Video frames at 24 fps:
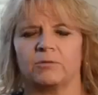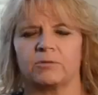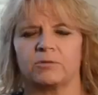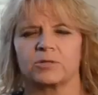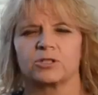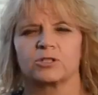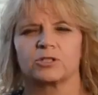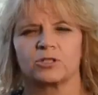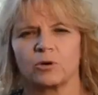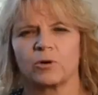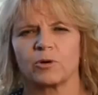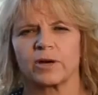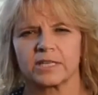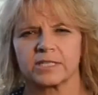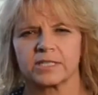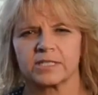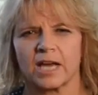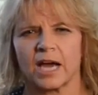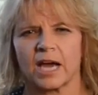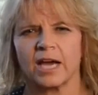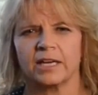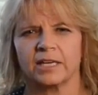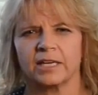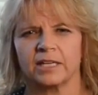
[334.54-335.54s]
was so
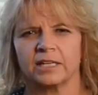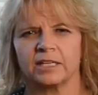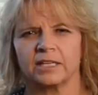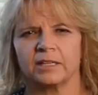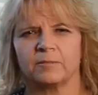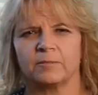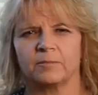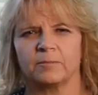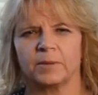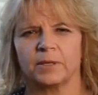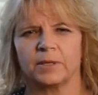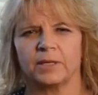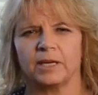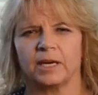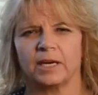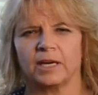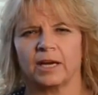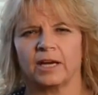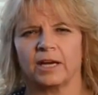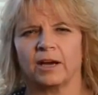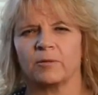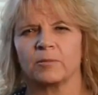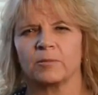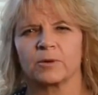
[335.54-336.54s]
excited, but yet
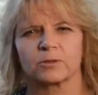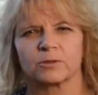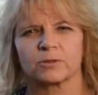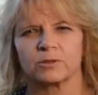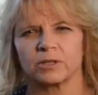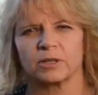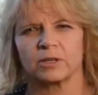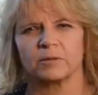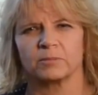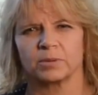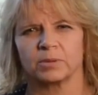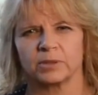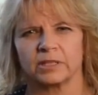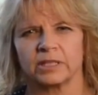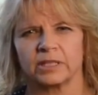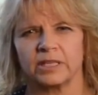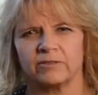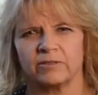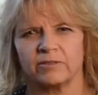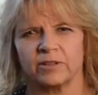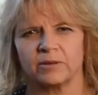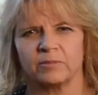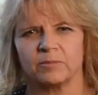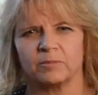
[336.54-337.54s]
I almost couldn't believe
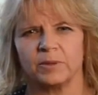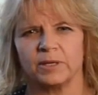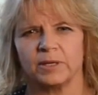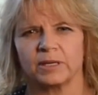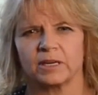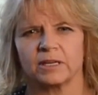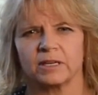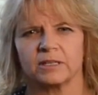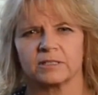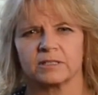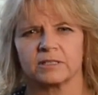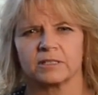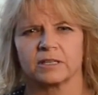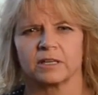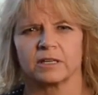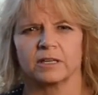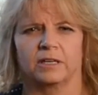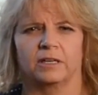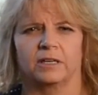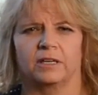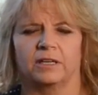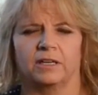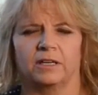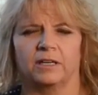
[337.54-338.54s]
it because
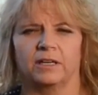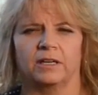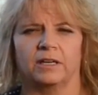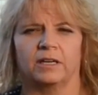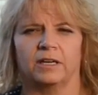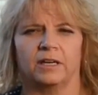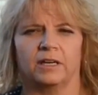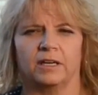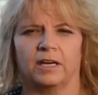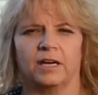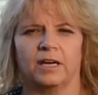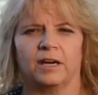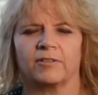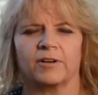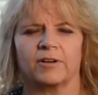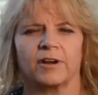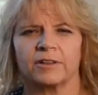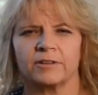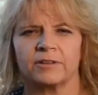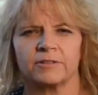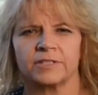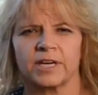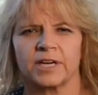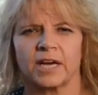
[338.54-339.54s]
every
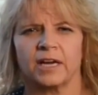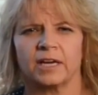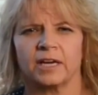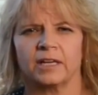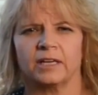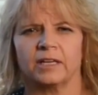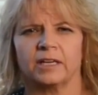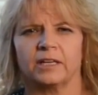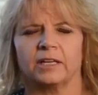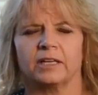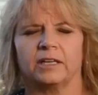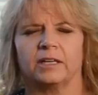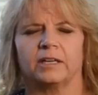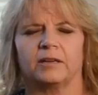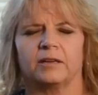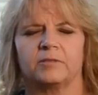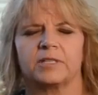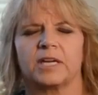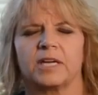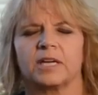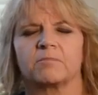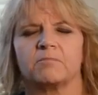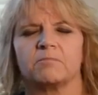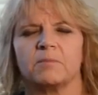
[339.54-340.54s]
other diet, it
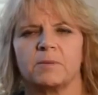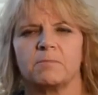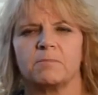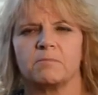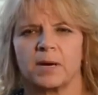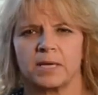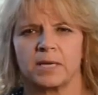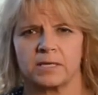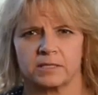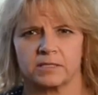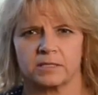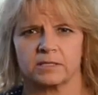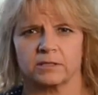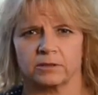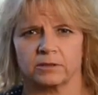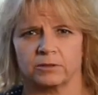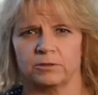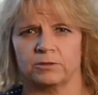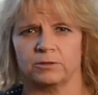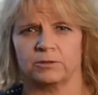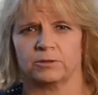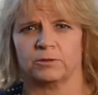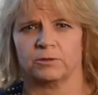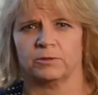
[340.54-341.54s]
took me months to
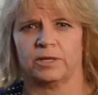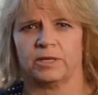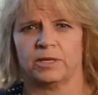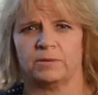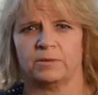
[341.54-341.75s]
lose 20